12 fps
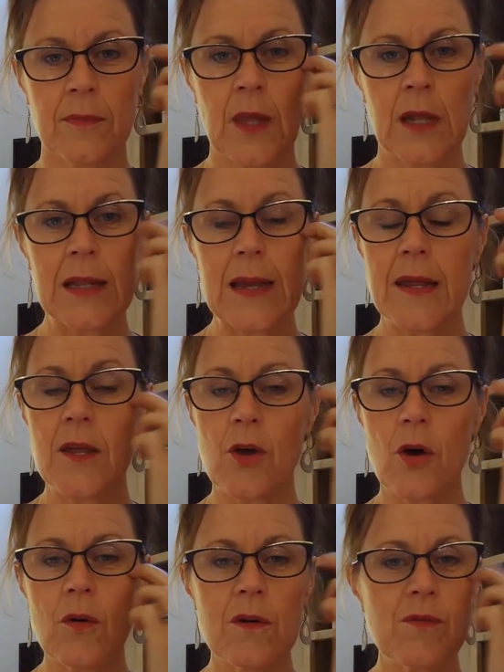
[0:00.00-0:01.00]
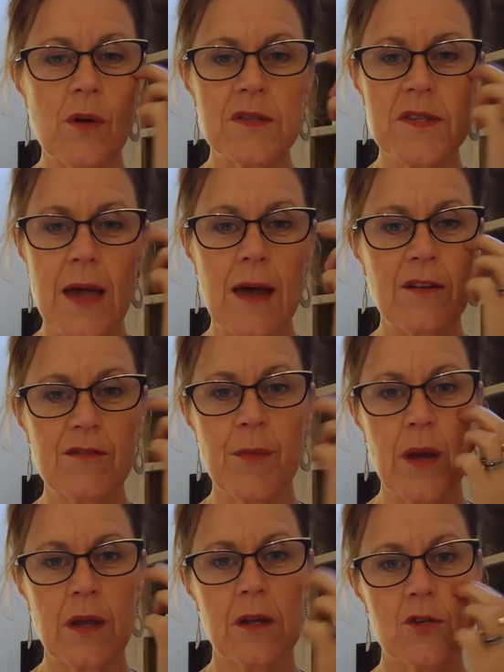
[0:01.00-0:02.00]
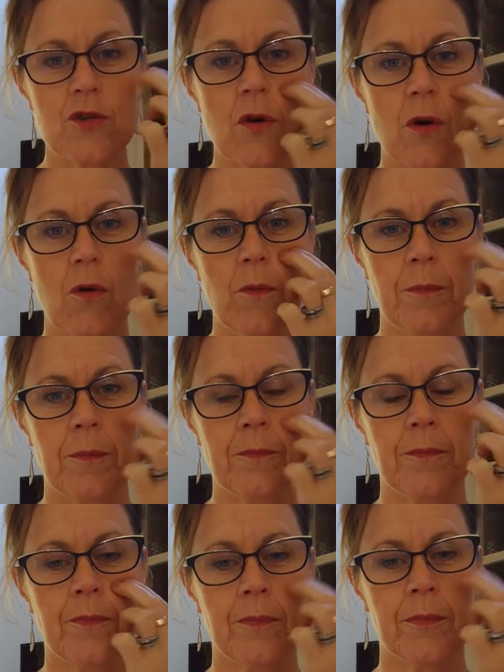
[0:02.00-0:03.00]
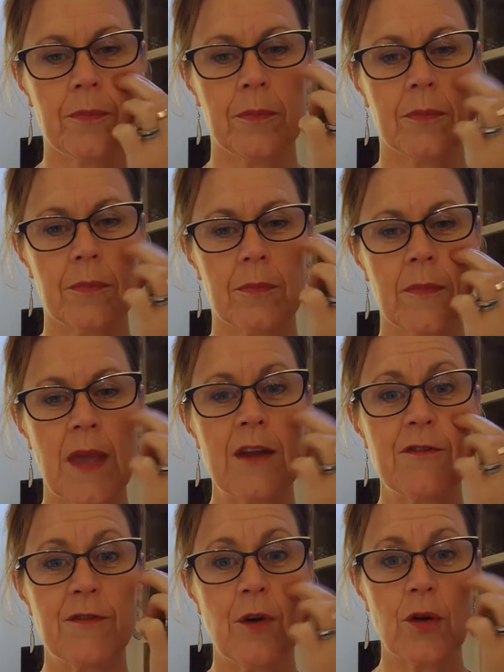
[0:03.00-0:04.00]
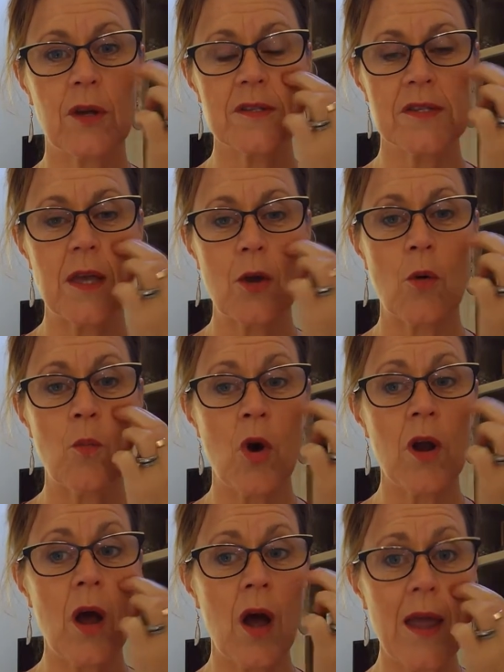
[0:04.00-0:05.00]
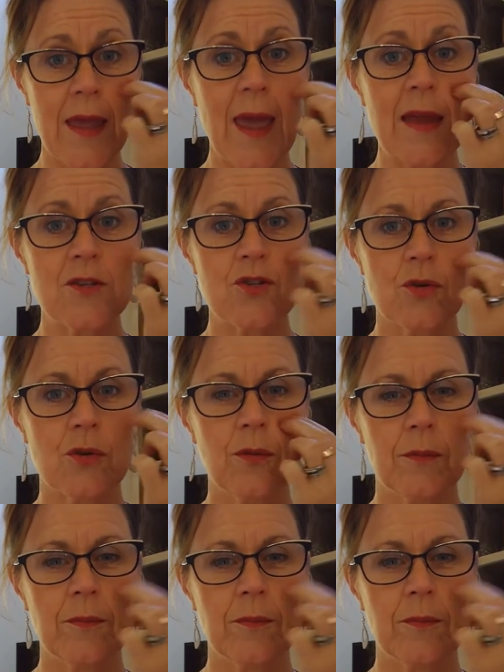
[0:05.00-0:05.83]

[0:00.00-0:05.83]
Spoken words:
Letting go of what's out of my control and focusing on what I can do.